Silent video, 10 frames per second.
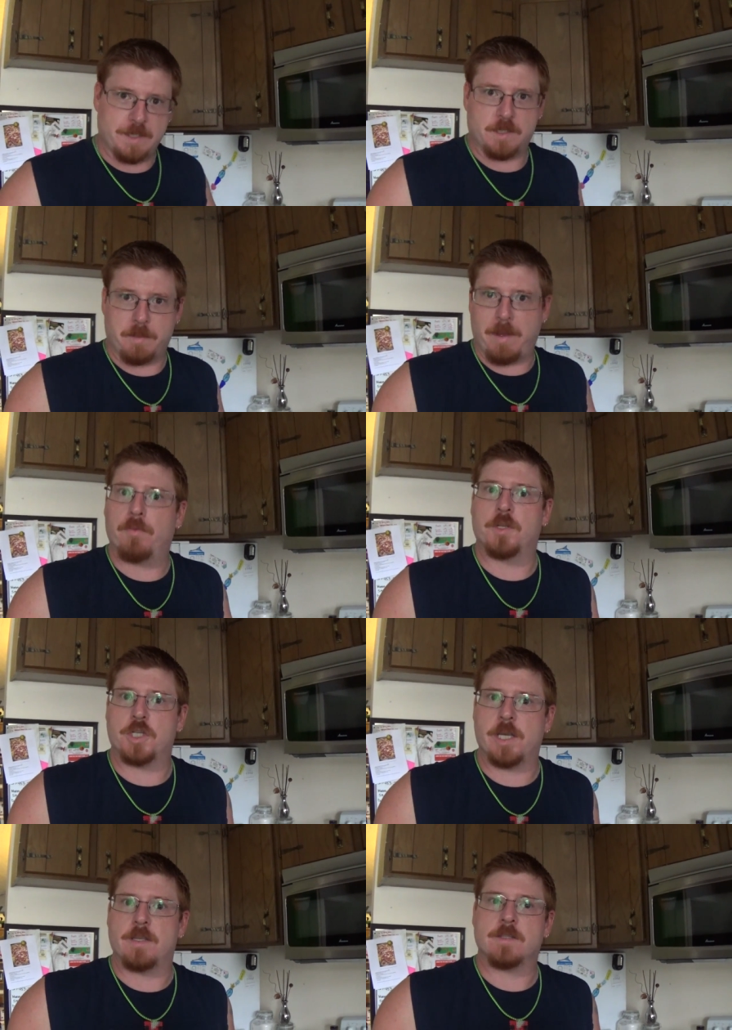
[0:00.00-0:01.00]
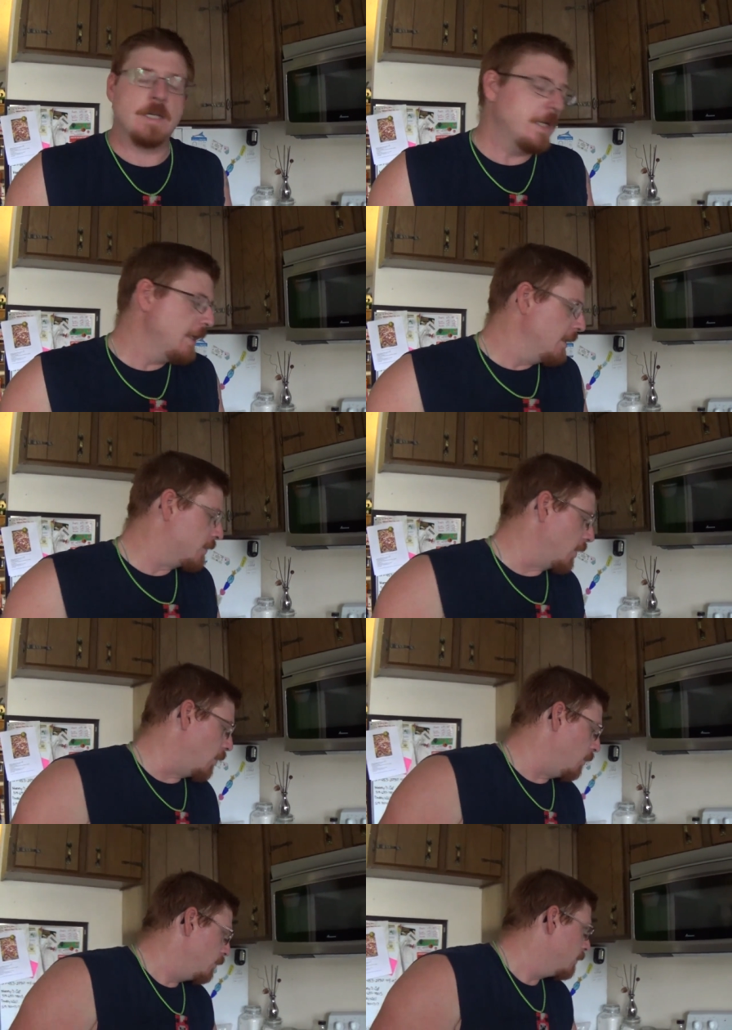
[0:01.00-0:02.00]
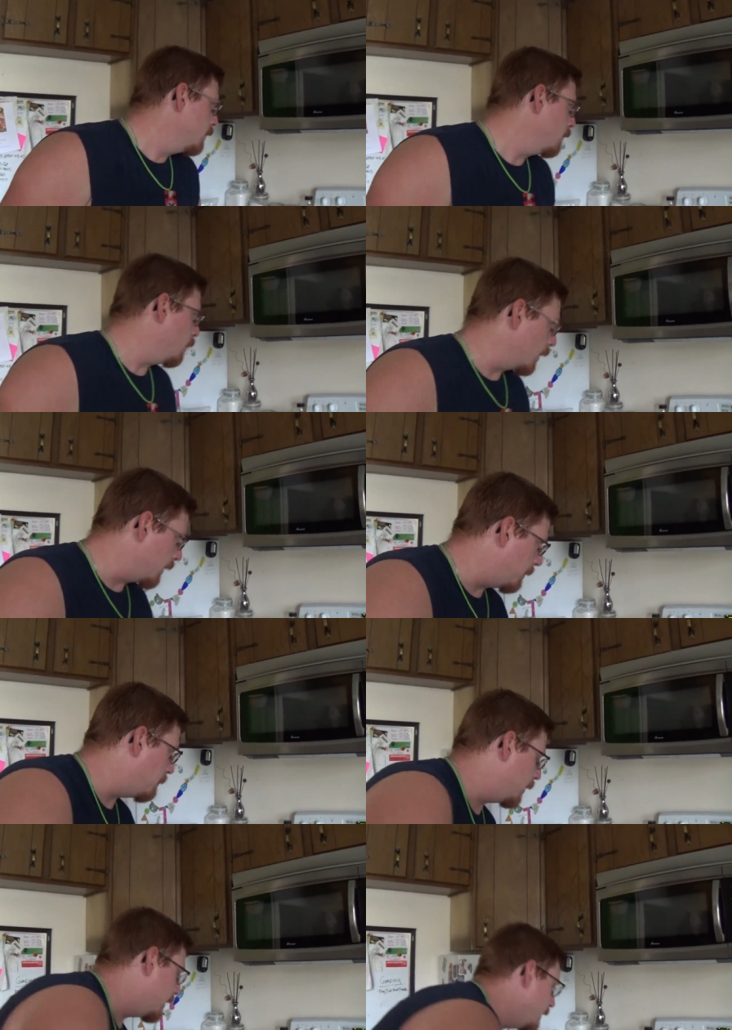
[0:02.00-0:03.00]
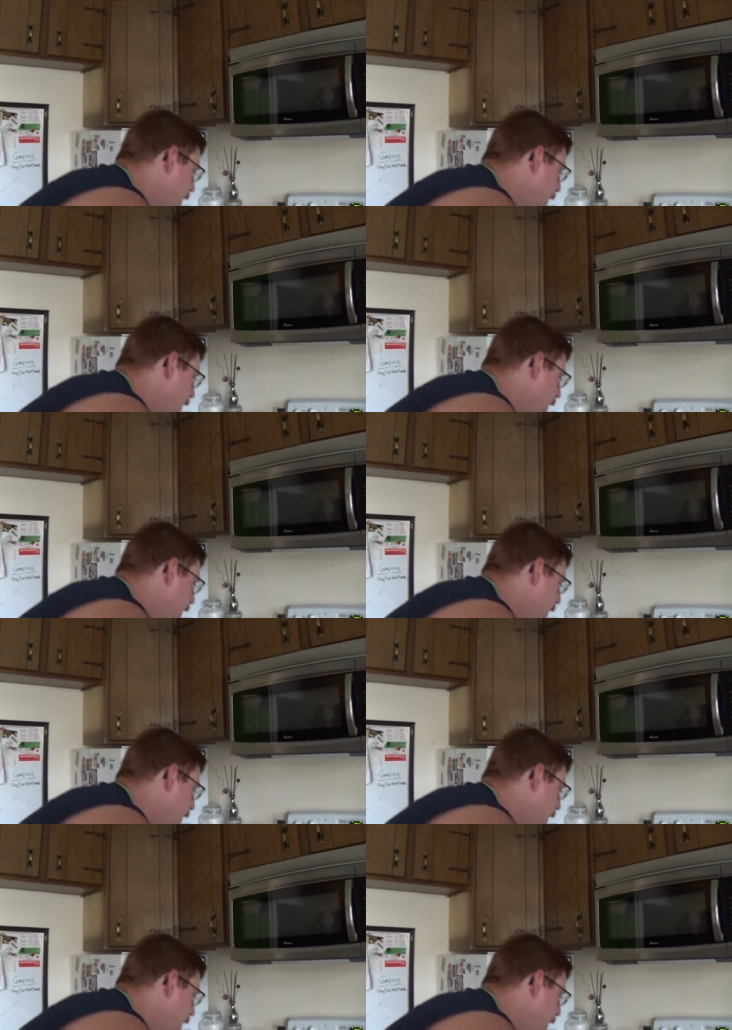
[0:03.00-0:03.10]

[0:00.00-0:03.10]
basically melt the cheese. So we're going to be putting